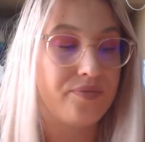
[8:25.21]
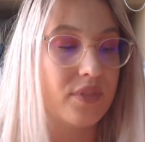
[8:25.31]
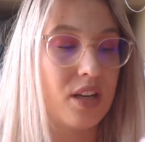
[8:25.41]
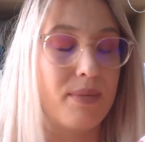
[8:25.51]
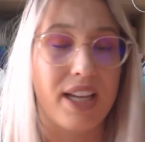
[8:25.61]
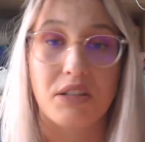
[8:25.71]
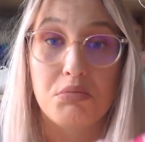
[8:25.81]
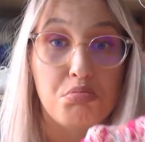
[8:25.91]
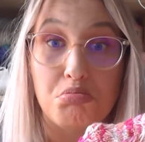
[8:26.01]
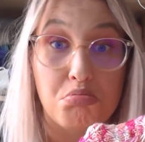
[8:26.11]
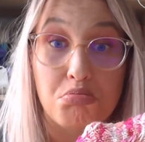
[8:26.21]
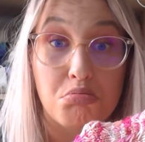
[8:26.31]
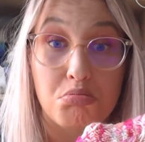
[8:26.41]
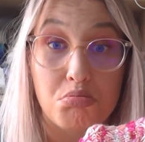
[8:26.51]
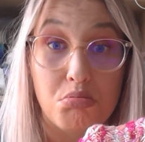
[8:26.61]
And I'm like,
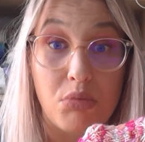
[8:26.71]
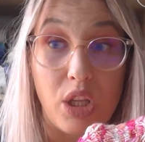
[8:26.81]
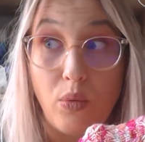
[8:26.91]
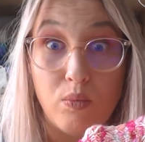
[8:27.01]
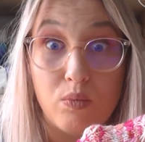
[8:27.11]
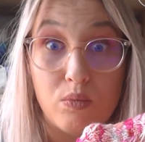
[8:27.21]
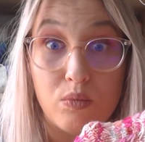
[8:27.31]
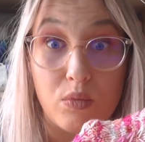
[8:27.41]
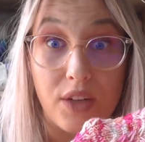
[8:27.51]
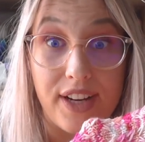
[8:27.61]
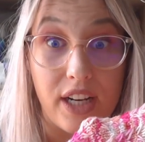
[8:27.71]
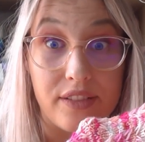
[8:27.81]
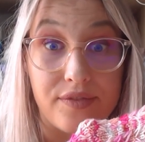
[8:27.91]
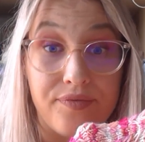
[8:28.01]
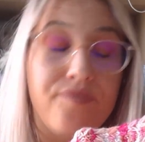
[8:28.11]
nope, what have I done?